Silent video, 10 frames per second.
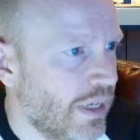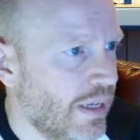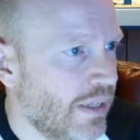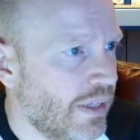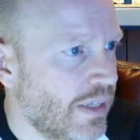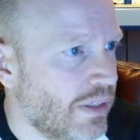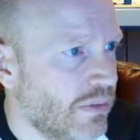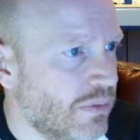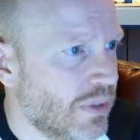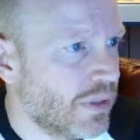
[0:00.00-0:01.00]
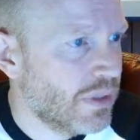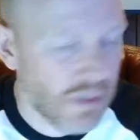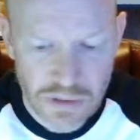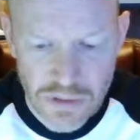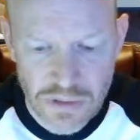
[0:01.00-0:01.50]
And that didn't work.
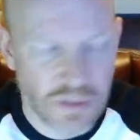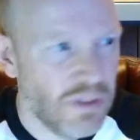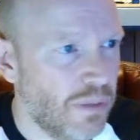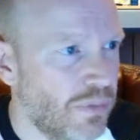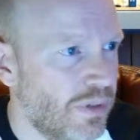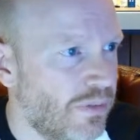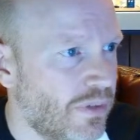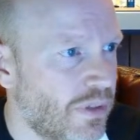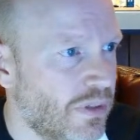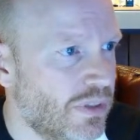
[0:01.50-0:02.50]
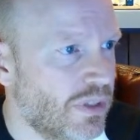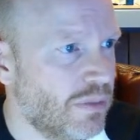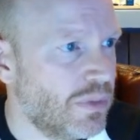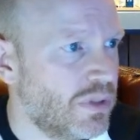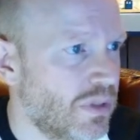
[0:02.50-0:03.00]
The system
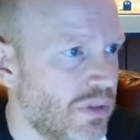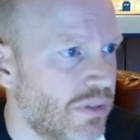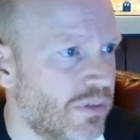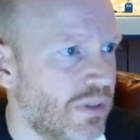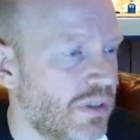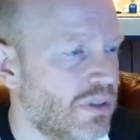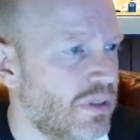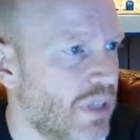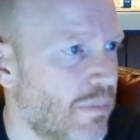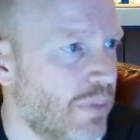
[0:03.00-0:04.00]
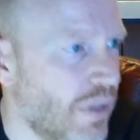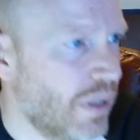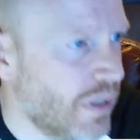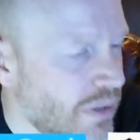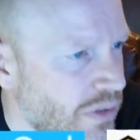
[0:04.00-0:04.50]
is so different. Let's just type in
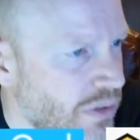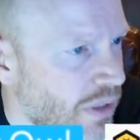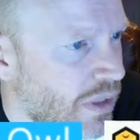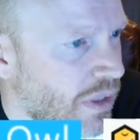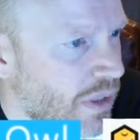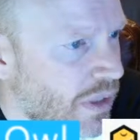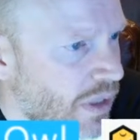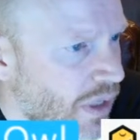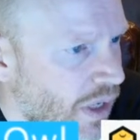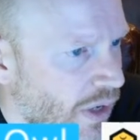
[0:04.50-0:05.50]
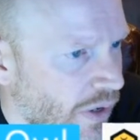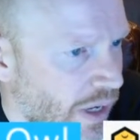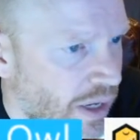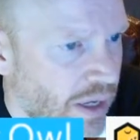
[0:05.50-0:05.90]
heiress. Okay.